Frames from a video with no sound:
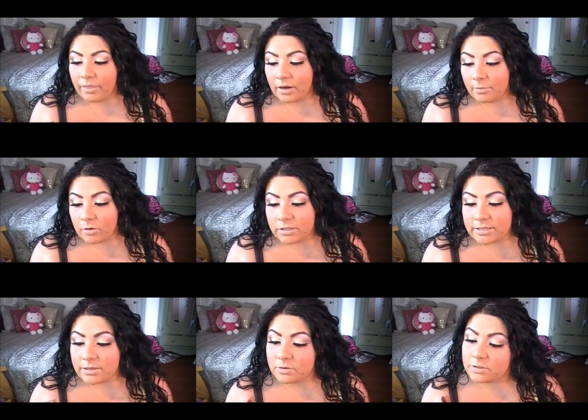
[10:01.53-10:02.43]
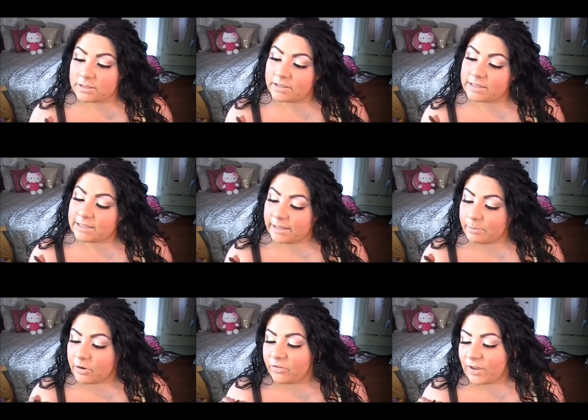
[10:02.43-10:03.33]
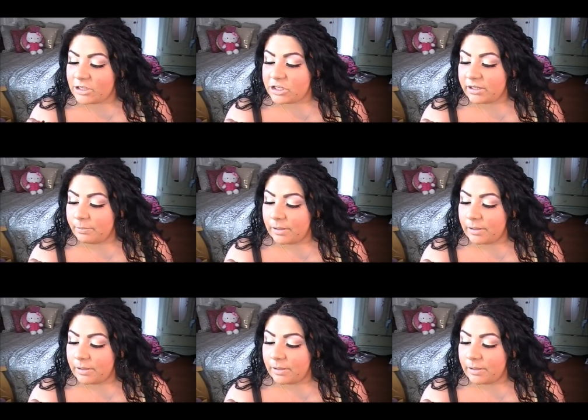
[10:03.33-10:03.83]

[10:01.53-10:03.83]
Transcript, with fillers: then I'm going to use this Lip Perfection lip